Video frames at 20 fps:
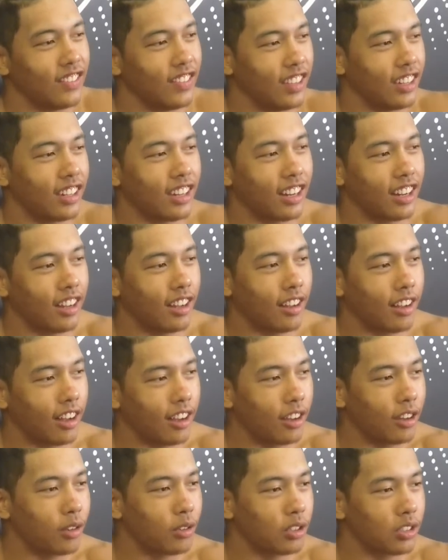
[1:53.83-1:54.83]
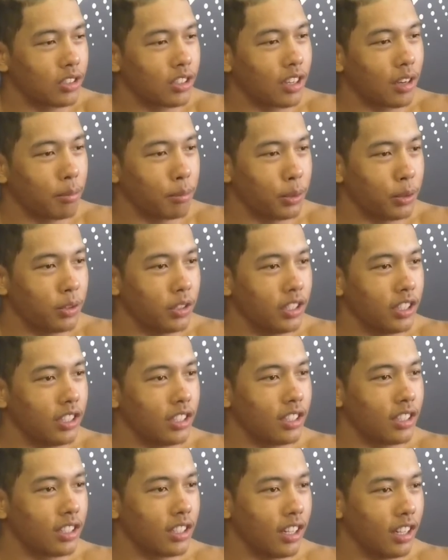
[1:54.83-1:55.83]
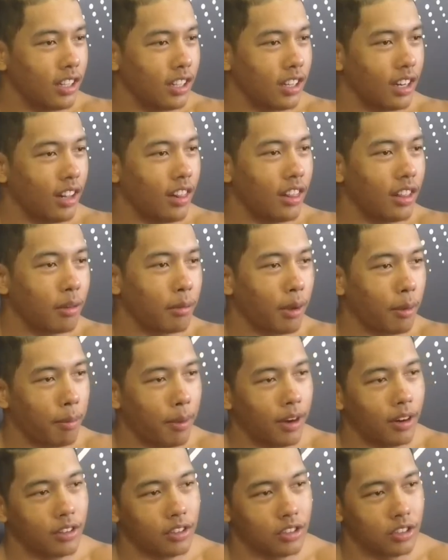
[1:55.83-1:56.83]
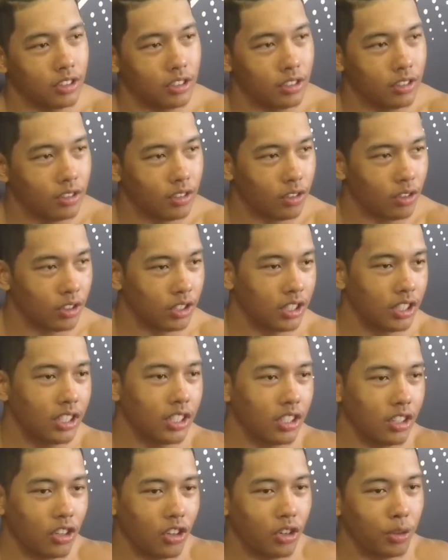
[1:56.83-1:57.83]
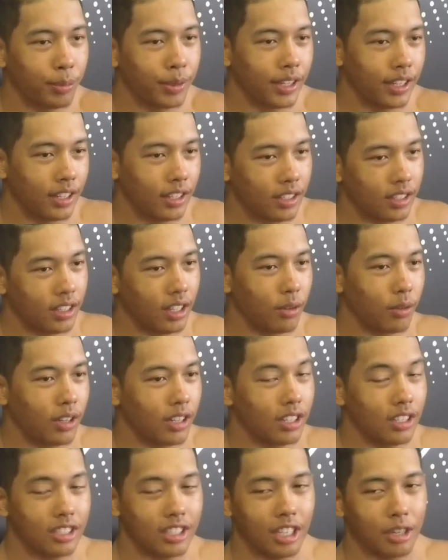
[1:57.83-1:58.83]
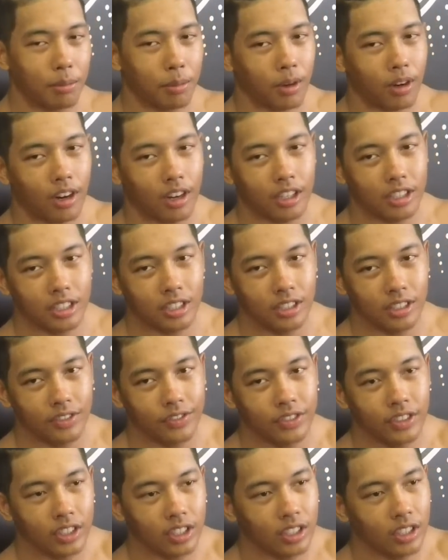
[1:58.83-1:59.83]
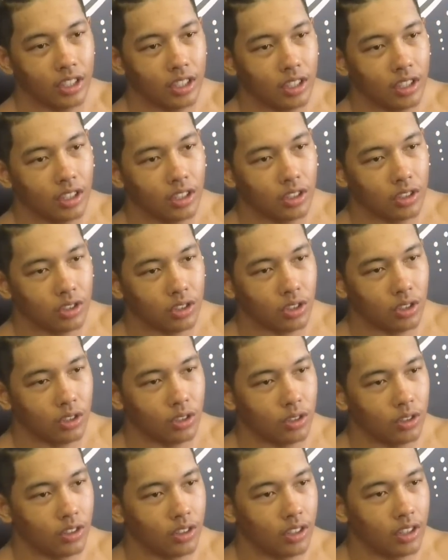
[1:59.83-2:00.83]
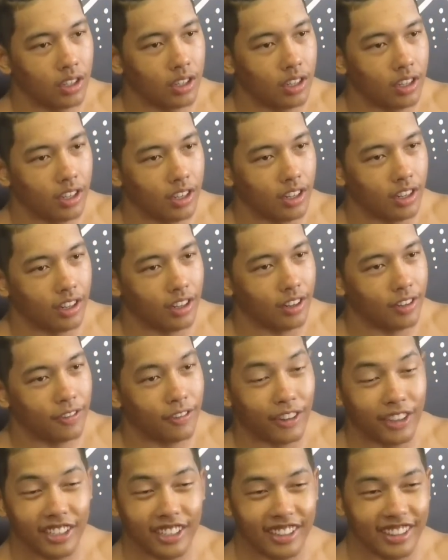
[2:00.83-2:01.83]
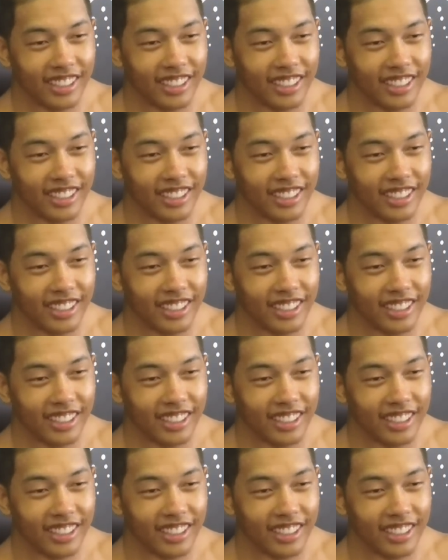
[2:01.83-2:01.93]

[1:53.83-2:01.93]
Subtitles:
but I always got bullied, and then I think my parents knew or didn't know, but they wanted to take precaution. So, funny